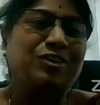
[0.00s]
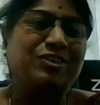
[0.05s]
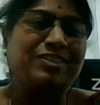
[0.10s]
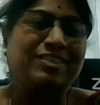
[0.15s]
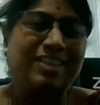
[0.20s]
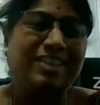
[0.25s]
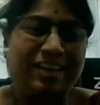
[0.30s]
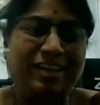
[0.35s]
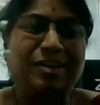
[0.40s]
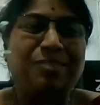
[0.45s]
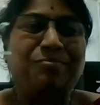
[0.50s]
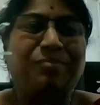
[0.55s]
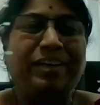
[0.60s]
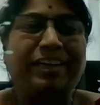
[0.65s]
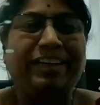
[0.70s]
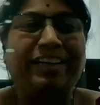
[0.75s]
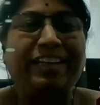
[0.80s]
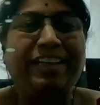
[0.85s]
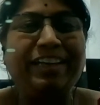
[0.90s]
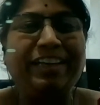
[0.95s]
Sairam
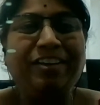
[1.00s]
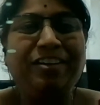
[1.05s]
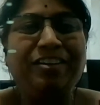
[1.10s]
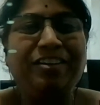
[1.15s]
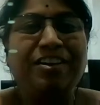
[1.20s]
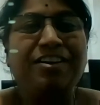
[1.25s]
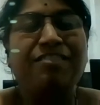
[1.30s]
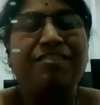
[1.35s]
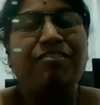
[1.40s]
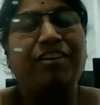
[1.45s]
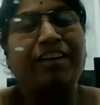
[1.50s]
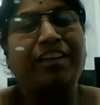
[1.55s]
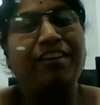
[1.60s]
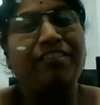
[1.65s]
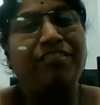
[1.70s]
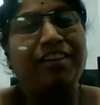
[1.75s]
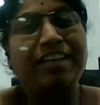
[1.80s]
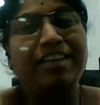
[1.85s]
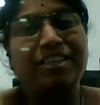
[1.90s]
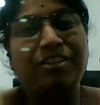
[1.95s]
Reddy for
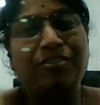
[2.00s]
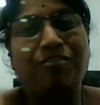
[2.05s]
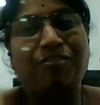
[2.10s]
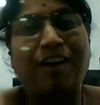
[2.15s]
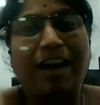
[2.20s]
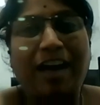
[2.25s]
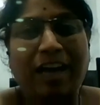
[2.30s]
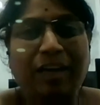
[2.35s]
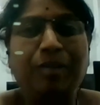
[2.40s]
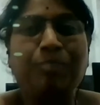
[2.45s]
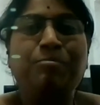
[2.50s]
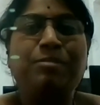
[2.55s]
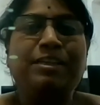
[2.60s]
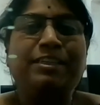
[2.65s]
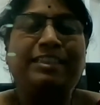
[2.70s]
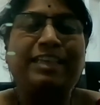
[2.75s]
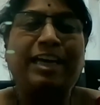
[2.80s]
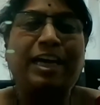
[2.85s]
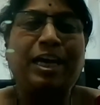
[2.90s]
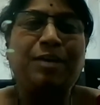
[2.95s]
giving his valuable
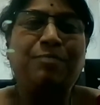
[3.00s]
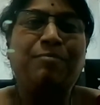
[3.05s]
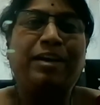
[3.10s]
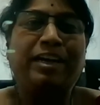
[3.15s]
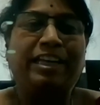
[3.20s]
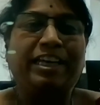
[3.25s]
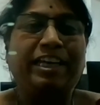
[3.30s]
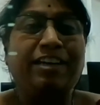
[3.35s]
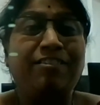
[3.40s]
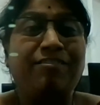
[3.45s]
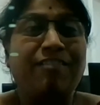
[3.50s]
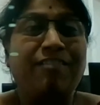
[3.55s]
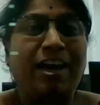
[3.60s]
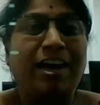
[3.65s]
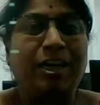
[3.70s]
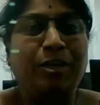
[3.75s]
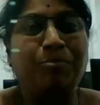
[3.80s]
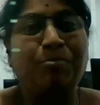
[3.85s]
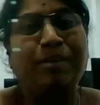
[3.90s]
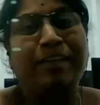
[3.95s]
time and
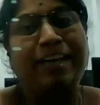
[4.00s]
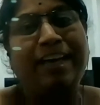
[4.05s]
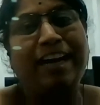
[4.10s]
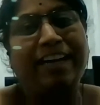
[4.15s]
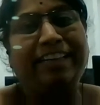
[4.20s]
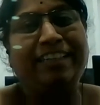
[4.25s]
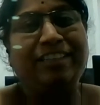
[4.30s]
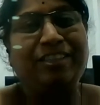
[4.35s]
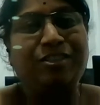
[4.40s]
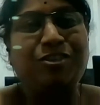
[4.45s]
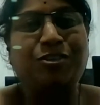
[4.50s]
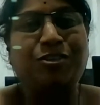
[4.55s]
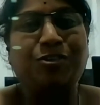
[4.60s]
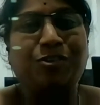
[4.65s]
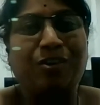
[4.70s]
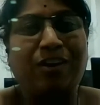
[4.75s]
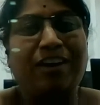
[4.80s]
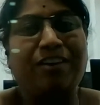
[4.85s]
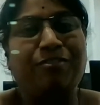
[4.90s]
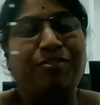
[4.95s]
invaluable guidance to
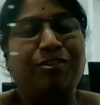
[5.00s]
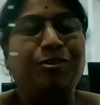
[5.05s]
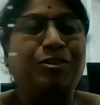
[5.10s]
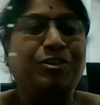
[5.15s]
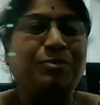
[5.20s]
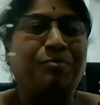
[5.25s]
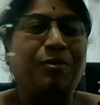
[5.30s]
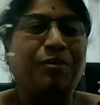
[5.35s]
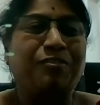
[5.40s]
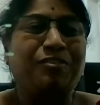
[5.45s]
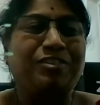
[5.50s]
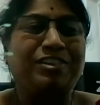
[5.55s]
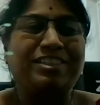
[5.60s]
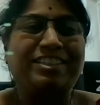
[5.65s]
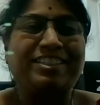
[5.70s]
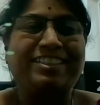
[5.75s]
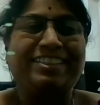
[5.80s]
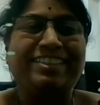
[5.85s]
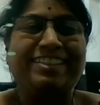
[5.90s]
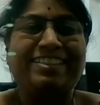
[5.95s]
our future
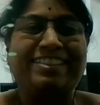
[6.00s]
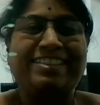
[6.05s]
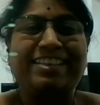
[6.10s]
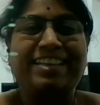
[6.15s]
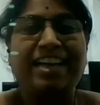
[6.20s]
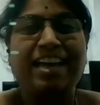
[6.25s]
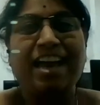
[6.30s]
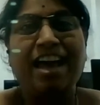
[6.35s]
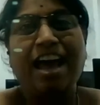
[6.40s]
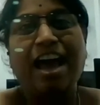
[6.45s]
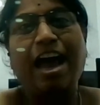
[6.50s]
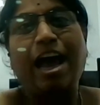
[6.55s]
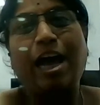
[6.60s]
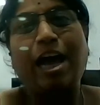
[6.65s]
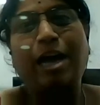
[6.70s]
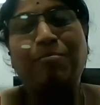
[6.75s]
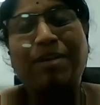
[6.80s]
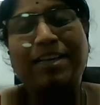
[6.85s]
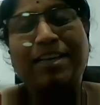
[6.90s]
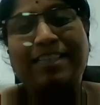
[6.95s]
professionals.
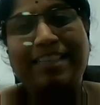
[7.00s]
And my